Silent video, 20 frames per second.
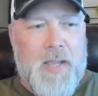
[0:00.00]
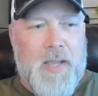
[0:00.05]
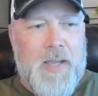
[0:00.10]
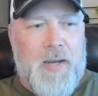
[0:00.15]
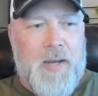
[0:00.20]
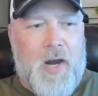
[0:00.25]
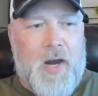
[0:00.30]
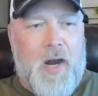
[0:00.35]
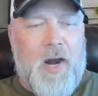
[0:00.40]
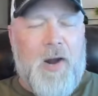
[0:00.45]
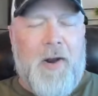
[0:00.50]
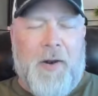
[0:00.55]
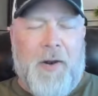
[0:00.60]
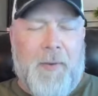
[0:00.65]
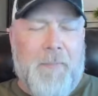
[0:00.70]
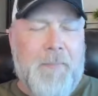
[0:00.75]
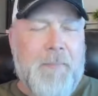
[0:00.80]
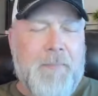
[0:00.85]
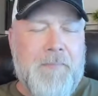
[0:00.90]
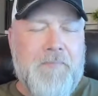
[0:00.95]

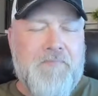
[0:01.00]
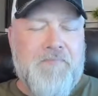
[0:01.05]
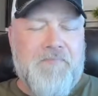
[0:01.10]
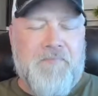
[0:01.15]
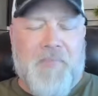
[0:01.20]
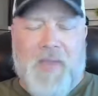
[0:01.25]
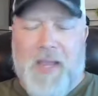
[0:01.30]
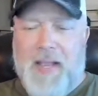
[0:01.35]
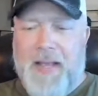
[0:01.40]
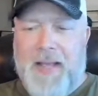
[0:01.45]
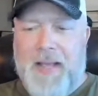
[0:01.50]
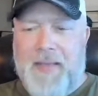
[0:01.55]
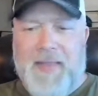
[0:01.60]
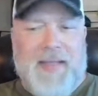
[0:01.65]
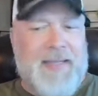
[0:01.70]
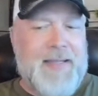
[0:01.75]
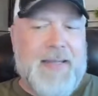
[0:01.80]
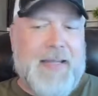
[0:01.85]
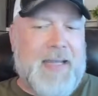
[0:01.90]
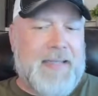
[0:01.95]
harm,
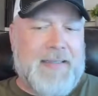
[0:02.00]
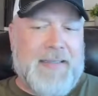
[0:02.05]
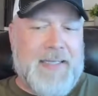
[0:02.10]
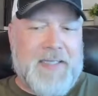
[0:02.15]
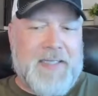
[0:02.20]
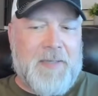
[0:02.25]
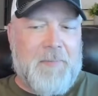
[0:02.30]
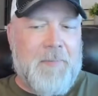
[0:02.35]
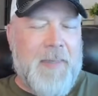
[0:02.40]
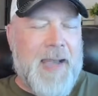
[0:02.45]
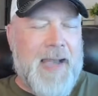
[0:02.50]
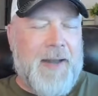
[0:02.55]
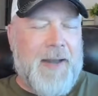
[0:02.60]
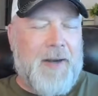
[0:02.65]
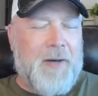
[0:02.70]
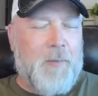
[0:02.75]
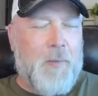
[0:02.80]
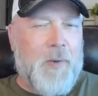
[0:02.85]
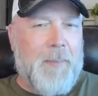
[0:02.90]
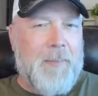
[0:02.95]
that doesn't
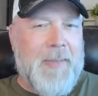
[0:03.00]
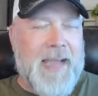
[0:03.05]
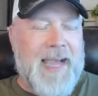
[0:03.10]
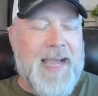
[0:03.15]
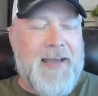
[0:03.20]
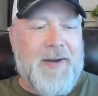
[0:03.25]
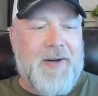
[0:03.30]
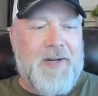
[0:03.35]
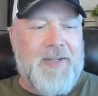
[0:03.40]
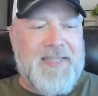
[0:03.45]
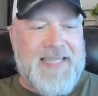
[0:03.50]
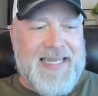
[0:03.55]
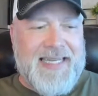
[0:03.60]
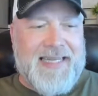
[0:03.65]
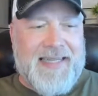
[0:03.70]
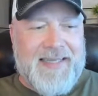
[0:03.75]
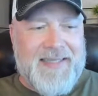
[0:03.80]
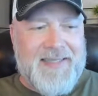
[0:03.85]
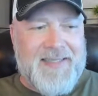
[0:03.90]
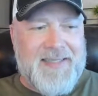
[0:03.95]
matter. What matters
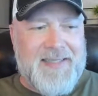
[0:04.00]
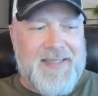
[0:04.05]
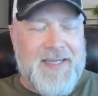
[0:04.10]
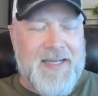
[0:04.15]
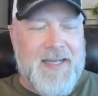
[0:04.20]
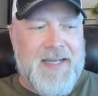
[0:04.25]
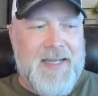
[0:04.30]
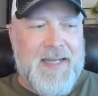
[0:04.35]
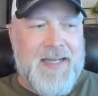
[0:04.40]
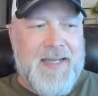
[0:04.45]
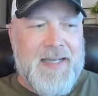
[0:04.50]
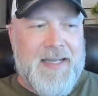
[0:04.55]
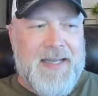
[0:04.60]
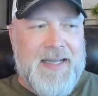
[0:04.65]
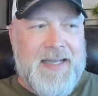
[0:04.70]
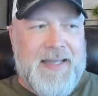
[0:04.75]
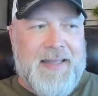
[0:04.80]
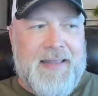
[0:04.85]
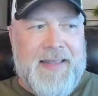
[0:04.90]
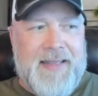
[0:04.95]
is
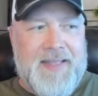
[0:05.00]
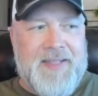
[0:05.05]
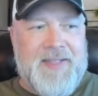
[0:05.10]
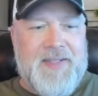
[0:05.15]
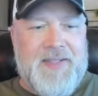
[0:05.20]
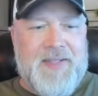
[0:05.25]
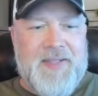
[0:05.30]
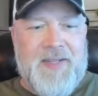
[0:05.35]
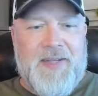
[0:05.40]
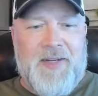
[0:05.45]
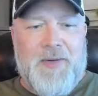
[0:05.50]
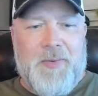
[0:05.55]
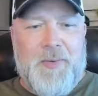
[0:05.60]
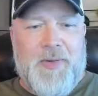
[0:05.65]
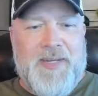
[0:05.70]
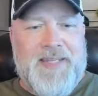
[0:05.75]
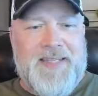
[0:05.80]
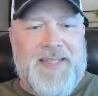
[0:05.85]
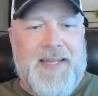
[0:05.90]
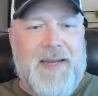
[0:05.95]
this
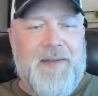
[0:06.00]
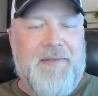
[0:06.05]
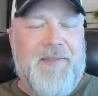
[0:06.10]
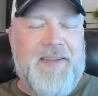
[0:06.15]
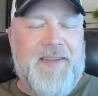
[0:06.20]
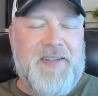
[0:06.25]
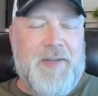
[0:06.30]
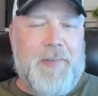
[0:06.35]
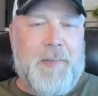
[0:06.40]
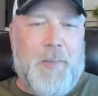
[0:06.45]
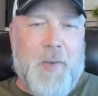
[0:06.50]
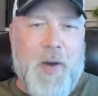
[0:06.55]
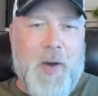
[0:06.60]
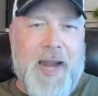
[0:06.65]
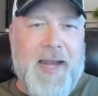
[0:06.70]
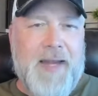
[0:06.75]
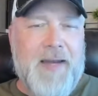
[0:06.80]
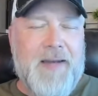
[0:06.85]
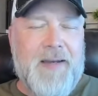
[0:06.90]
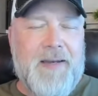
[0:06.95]
recidivism
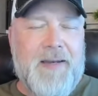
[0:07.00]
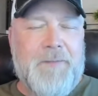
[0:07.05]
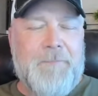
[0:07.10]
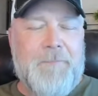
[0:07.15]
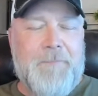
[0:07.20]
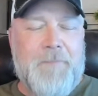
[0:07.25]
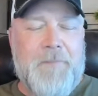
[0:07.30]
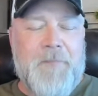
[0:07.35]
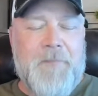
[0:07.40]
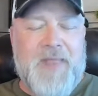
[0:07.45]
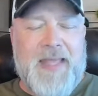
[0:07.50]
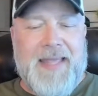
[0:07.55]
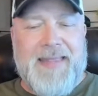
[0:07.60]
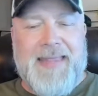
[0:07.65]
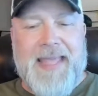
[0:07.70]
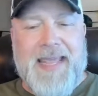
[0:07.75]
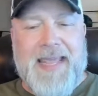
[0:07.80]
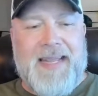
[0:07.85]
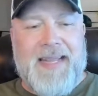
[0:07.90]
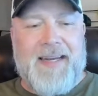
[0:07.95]
rate that
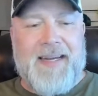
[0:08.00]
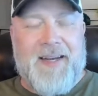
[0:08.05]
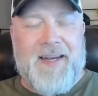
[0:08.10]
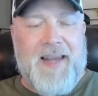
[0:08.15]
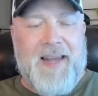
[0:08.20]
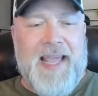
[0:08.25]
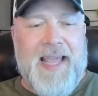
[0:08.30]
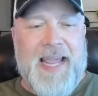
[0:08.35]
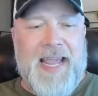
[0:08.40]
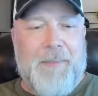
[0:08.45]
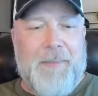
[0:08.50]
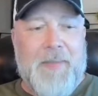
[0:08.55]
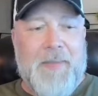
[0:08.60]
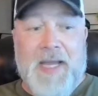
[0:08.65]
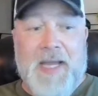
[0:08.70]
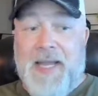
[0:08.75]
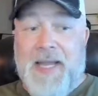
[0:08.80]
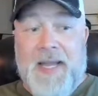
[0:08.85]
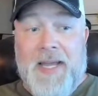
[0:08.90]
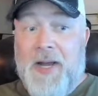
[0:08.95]
they can claim
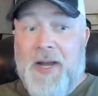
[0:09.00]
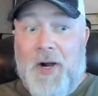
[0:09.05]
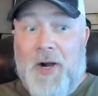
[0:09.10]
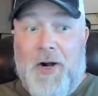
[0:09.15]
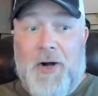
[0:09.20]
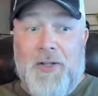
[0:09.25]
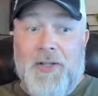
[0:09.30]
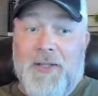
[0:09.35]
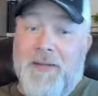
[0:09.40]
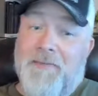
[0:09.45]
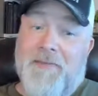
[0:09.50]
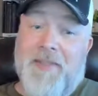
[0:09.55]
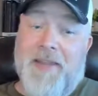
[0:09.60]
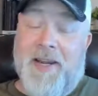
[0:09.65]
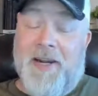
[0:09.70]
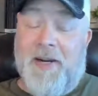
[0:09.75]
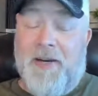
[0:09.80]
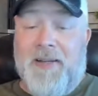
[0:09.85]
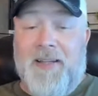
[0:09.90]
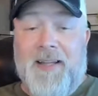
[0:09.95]
all of
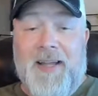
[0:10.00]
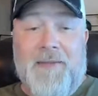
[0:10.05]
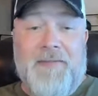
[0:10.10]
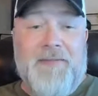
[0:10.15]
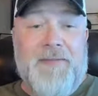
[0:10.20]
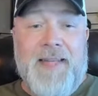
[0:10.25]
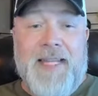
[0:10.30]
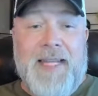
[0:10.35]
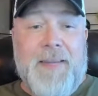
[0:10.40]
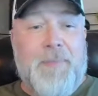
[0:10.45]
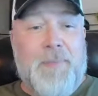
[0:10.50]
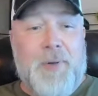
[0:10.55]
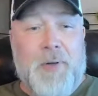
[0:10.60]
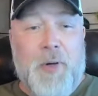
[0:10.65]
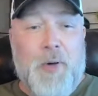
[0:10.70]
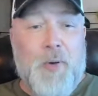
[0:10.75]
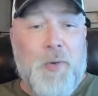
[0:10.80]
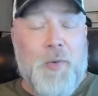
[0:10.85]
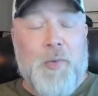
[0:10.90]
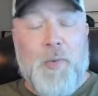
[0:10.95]
their lovely
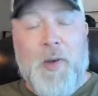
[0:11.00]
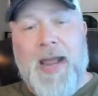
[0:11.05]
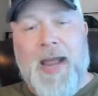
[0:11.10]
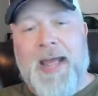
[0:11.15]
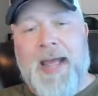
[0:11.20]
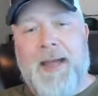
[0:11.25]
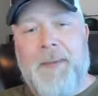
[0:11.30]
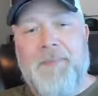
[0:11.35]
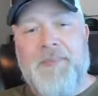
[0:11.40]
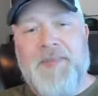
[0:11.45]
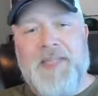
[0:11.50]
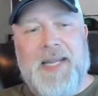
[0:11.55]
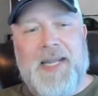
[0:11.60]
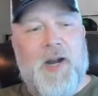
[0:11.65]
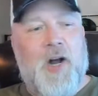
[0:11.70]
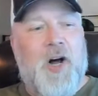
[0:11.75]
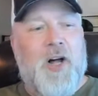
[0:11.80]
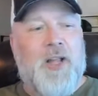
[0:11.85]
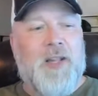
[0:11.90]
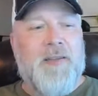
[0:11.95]
programs and
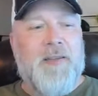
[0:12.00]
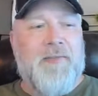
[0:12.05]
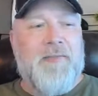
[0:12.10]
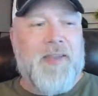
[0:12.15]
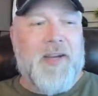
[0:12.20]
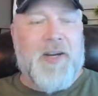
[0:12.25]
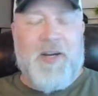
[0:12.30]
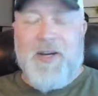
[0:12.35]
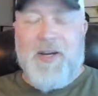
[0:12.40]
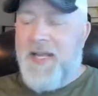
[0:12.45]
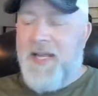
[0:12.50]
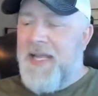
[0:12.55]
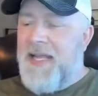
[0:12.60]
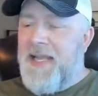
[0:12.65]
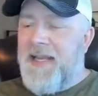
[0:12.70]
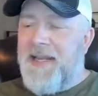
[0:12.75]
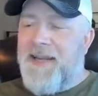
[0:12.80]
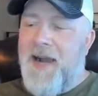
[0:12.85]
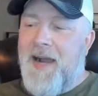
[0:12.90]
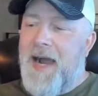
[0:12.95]
all of their
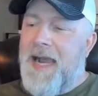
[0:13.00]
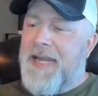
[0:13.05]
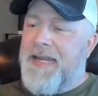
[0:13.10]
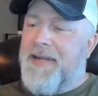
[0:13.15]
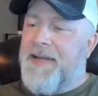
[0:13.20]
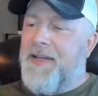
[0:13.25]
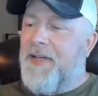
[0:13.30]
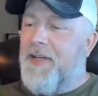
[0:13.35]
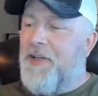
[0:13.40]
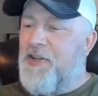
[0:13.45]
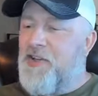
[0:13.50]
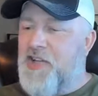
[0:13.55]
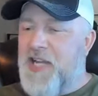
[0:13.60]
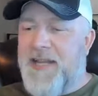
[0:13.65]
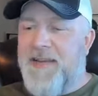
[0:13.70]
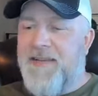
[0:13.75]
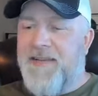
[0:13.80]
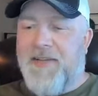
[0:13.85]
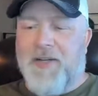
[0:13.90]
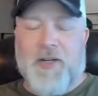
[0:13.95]
kinder,
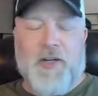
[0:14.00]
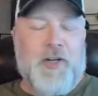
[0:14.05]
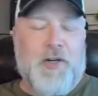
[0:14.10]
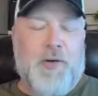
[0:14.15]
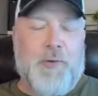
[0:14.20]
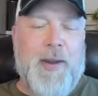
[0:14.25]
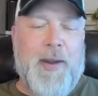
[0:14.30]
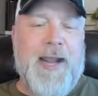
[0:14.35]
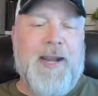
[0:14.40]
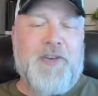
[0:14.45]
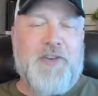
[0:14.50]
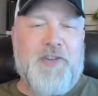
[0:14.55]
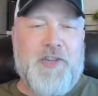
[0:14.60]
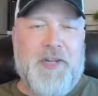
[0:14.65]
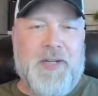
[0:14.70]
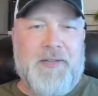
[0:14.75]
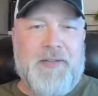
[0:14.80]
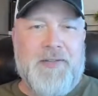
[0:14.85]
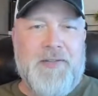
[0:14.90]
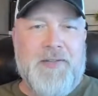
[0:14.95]
gentler
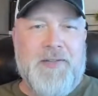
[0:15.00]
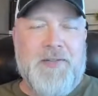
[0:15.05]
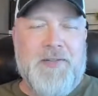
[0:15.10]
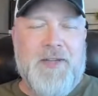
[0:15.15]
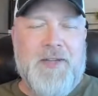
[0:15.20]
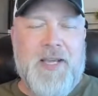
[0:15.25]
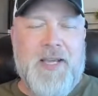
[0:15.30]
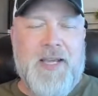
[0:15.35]
corrections